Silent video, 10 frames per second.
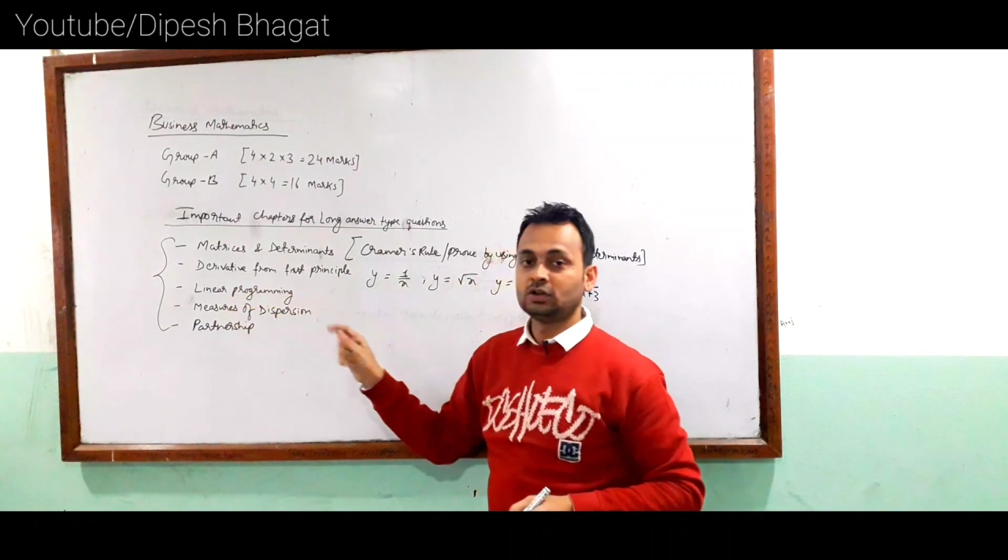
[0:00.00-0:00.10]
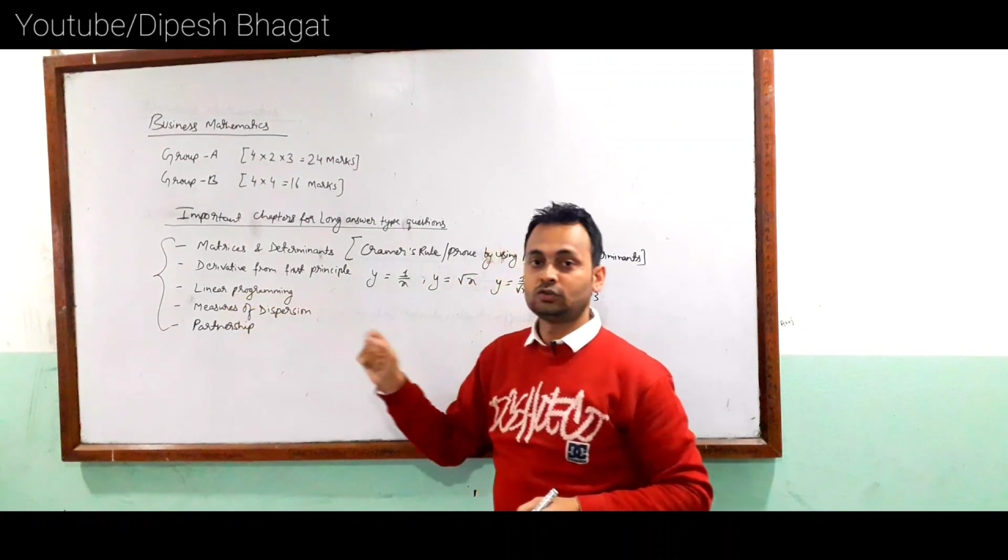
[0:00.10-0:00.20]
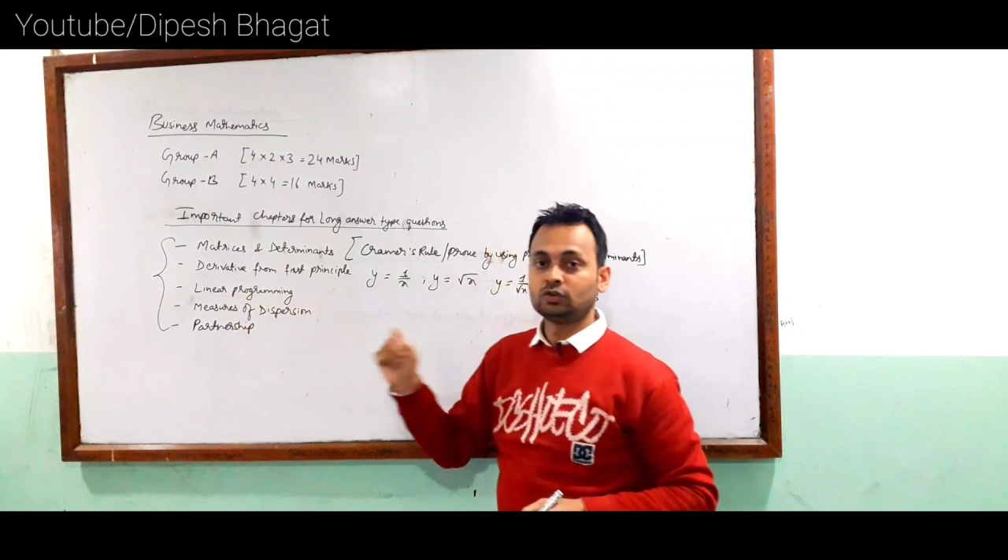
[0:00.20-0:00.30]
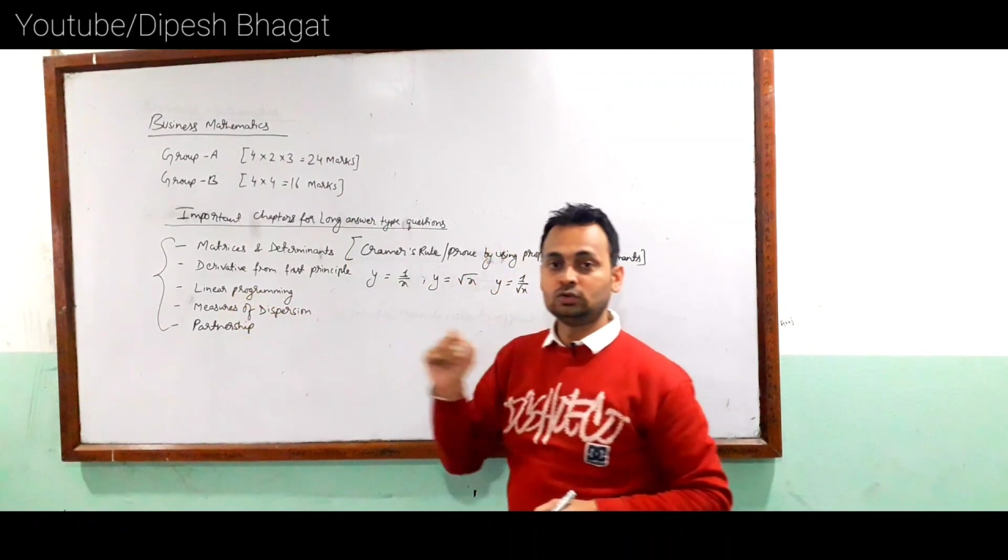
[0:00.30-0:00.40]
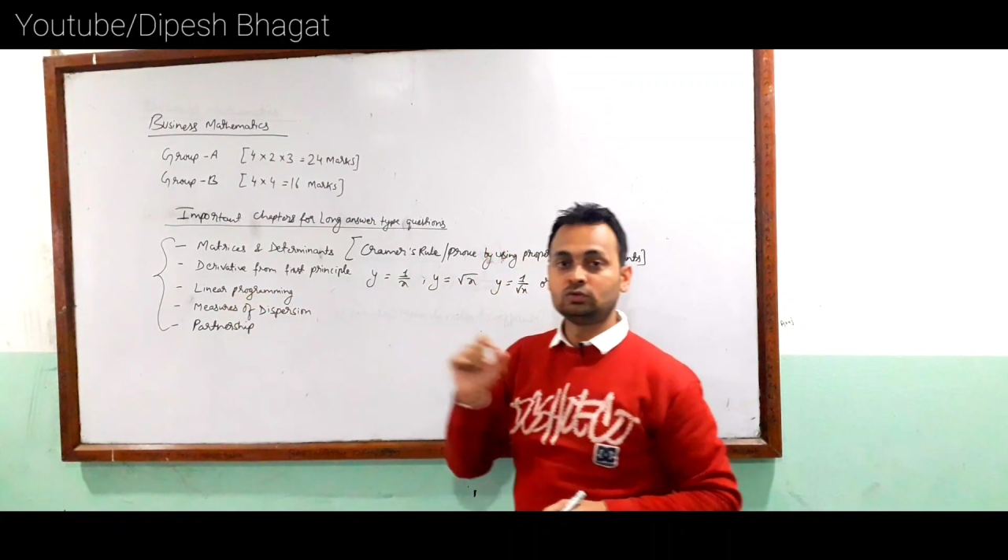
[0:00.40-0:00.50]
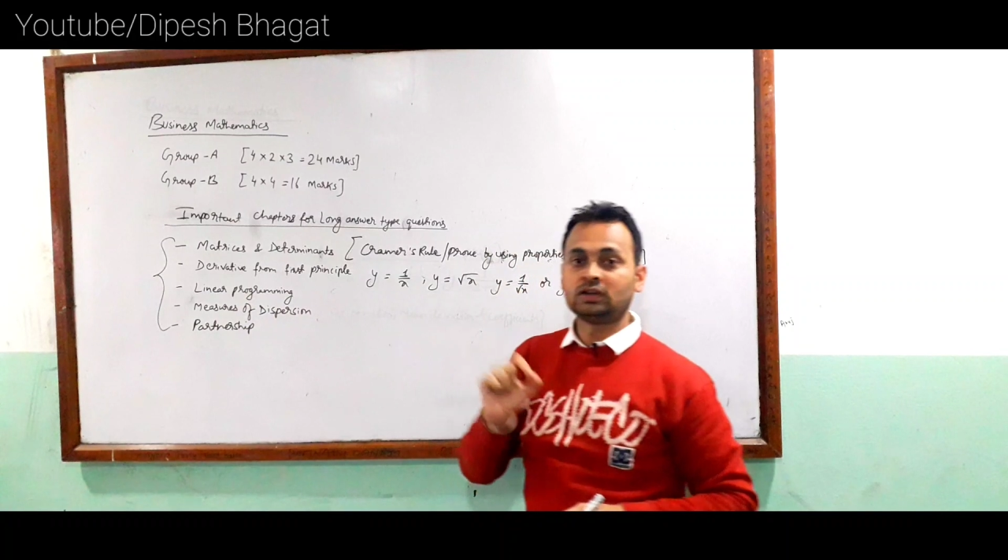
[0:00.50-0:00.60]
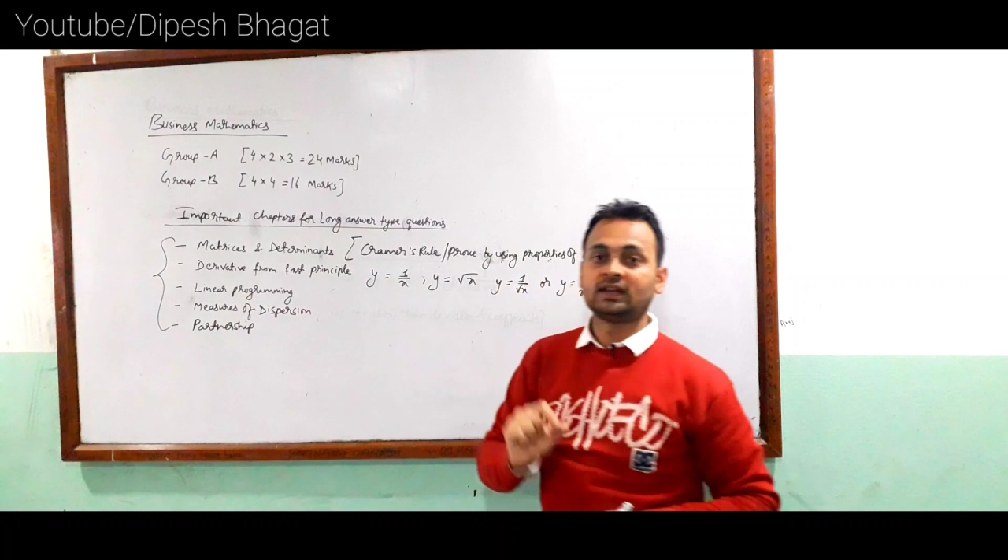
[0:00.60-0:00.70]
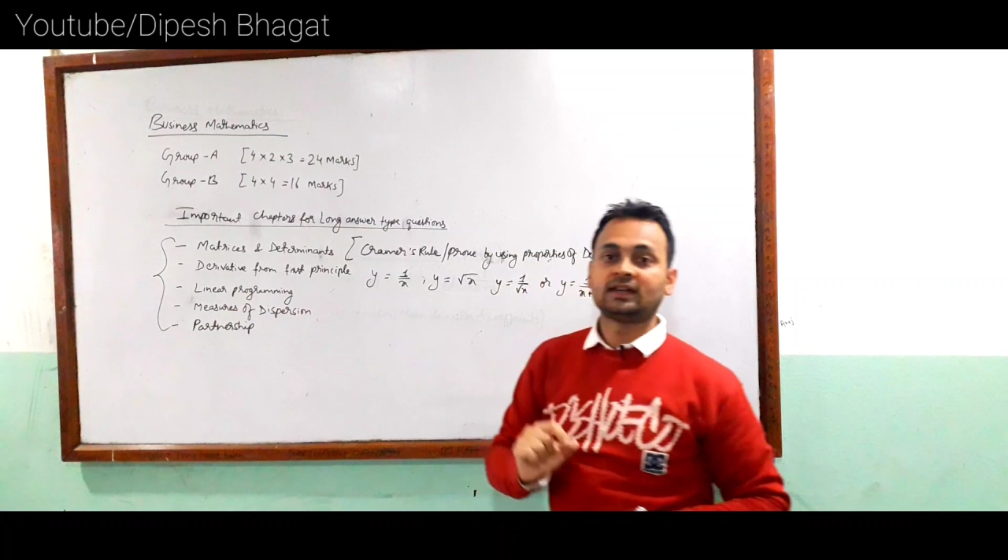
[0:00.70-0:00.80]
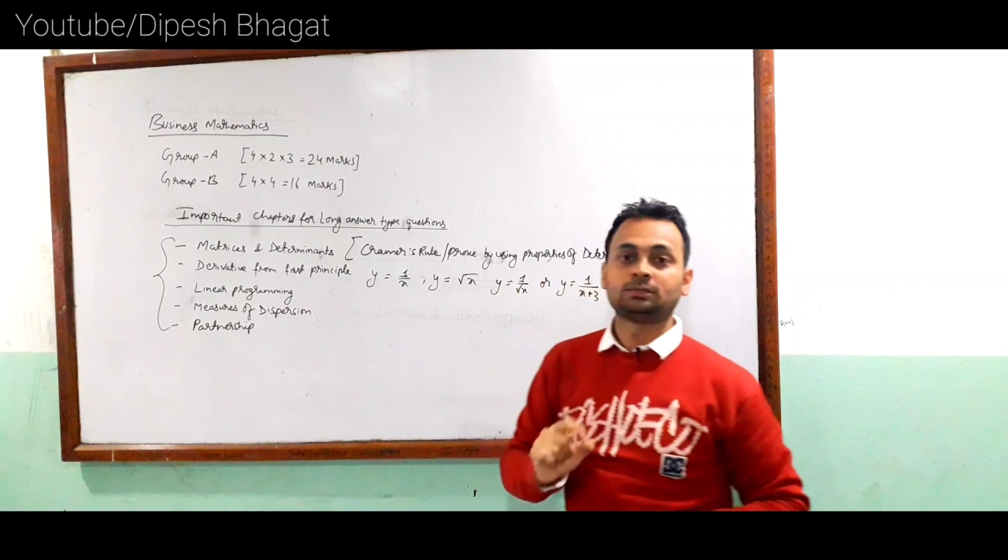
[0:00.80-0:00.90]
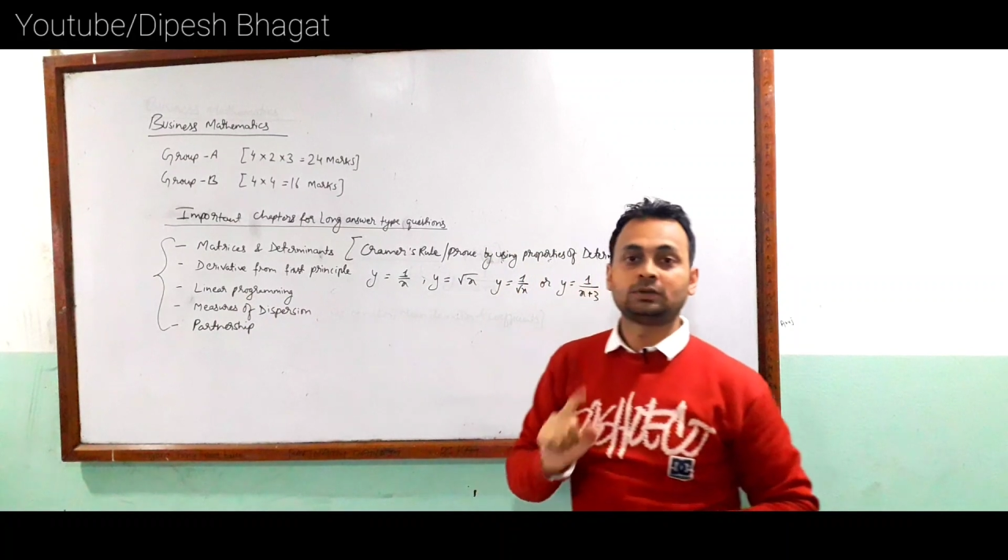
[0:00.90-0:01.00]
also you all can
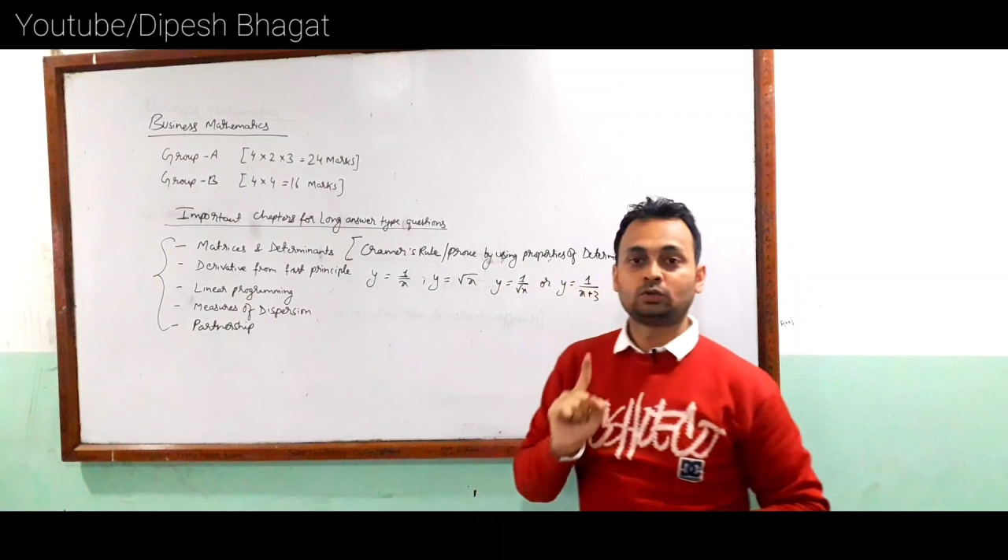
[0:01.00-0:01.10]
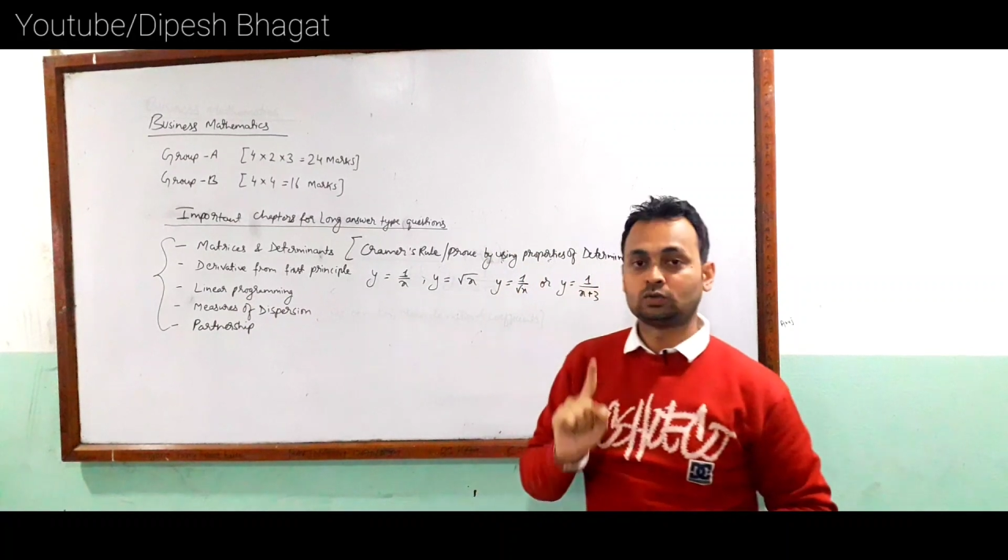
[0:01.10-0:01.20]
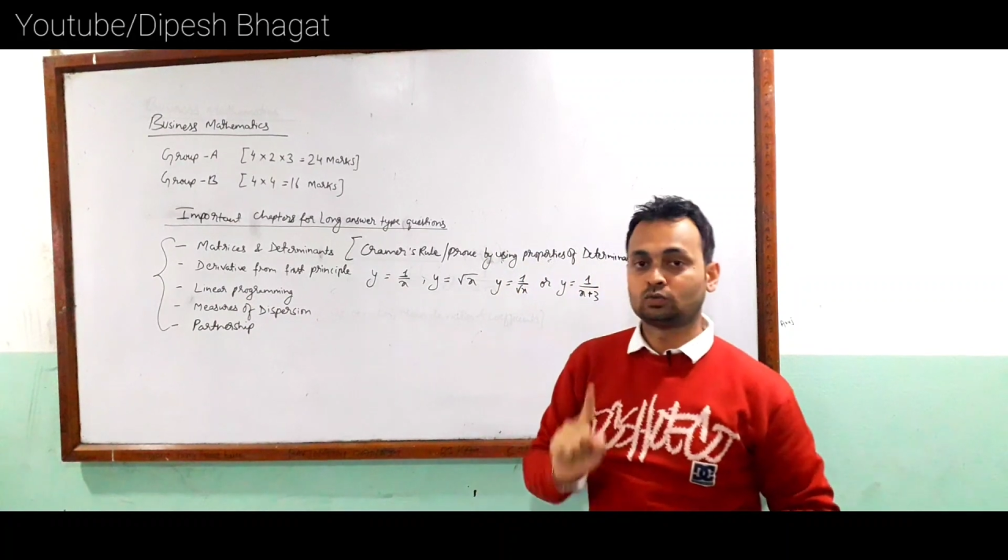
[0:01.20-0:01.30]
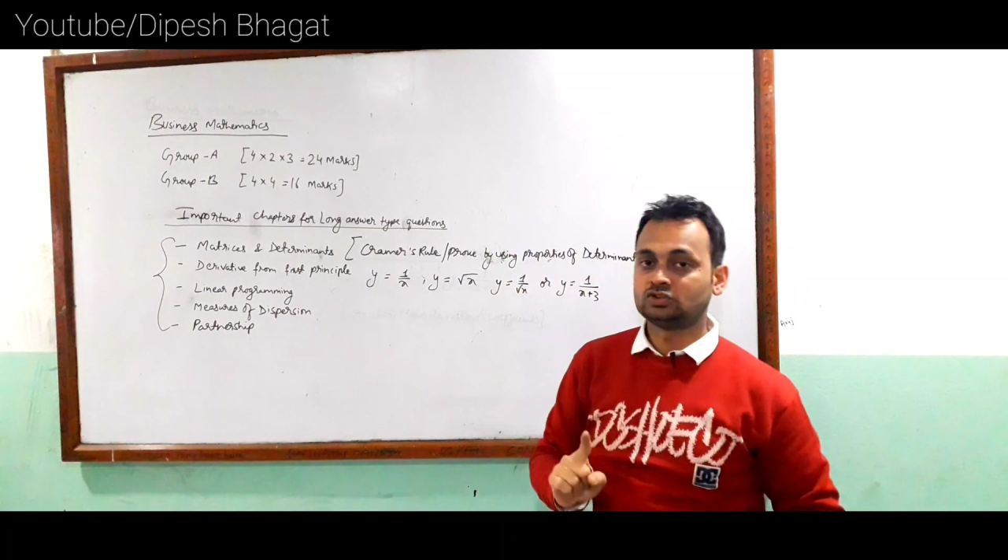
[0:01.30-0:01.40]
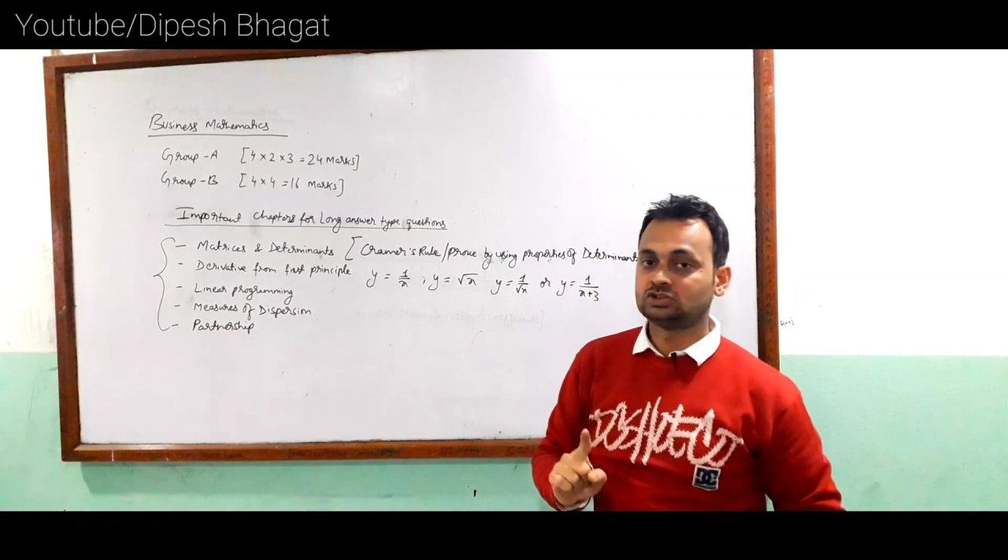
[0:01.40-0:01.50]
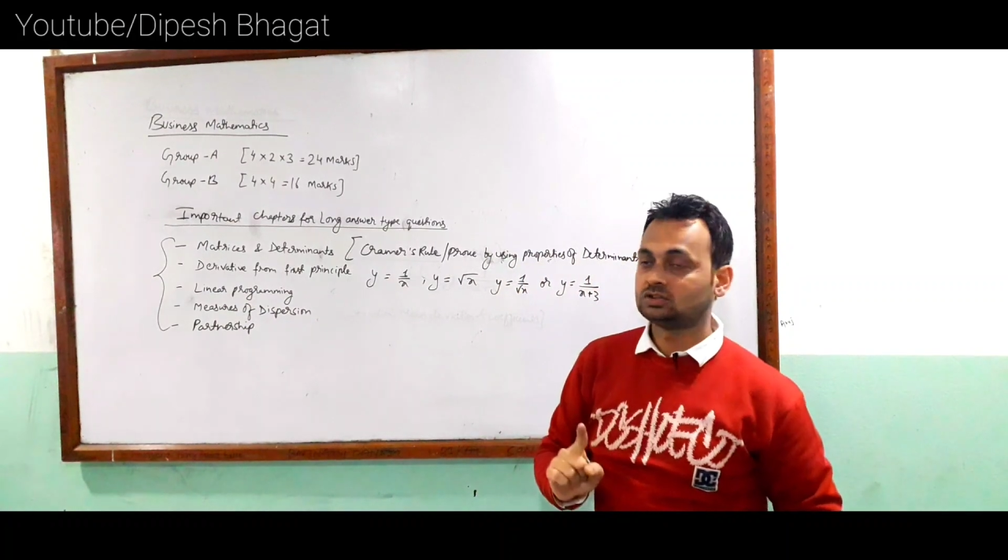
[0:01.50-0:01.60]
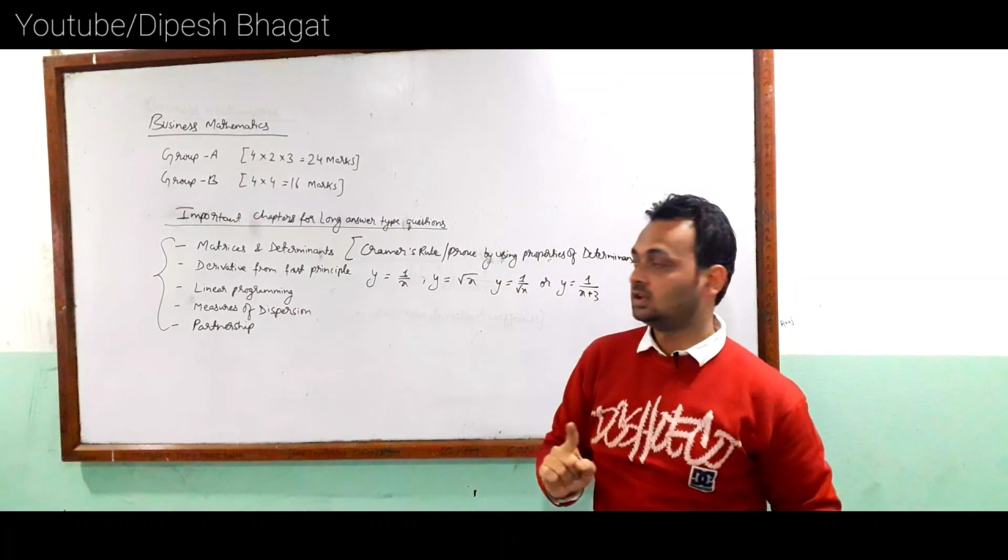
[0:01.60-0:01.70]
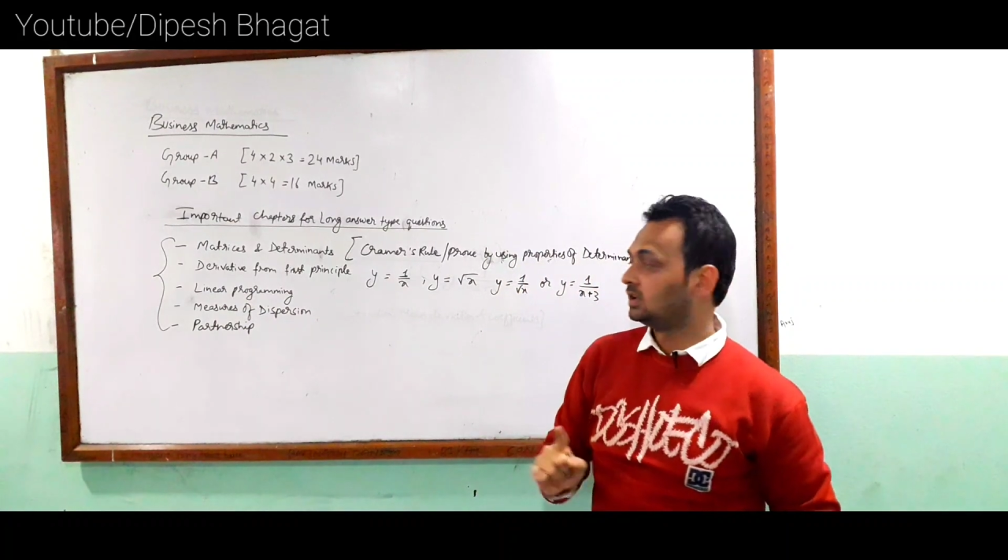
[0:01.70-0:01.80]
expect one question